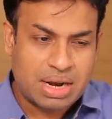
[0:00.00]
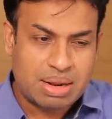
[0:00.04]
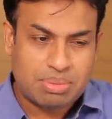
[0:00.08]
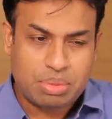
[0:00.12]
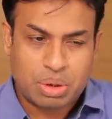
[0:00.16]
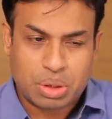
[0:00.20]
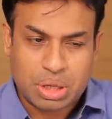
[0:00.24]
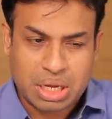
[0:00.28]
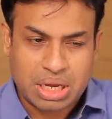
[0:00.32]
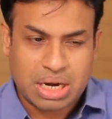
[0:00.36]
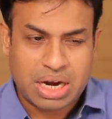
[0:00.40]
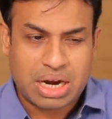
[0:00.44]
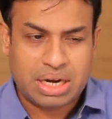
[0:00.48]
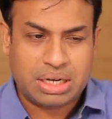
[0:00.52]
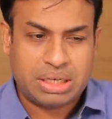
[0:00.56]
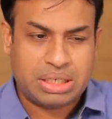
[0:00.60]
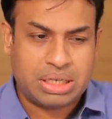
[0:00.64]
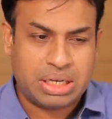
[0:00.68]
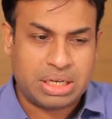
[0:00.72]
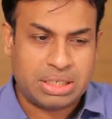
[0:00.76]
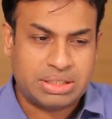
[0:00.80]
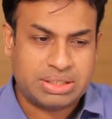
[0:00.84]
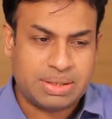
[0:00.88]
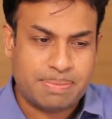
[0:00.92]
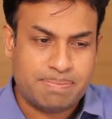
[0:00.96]
And I'm looking
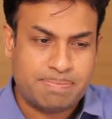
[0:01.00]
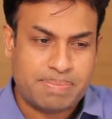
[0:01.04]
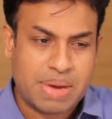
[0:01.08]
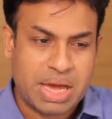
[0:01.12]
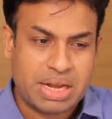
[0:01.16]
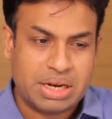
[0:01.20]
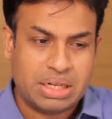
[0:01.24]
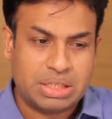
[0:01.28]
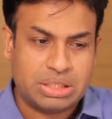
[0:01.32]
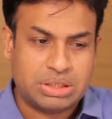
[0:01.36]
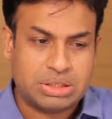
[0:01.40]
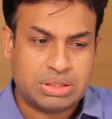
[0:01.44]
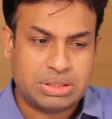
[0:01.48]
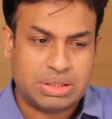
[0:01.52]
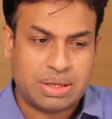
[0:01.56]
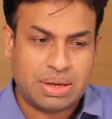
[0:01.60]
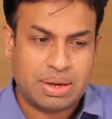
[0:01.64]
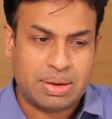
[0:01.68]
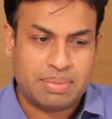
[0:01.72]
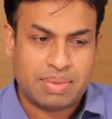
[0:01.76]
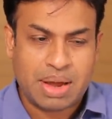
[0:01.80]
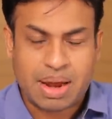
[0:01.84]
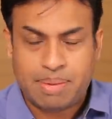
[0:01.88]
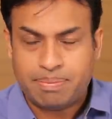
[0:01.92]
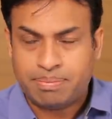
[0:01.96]
at some panels.
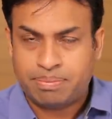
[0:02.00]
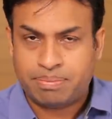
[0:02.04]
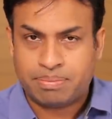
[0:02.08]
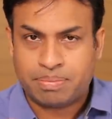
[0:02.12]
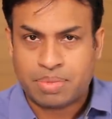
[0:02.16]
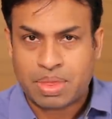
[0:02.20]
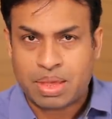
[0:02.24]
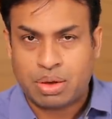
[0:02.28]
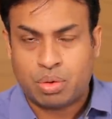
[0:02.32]
I'm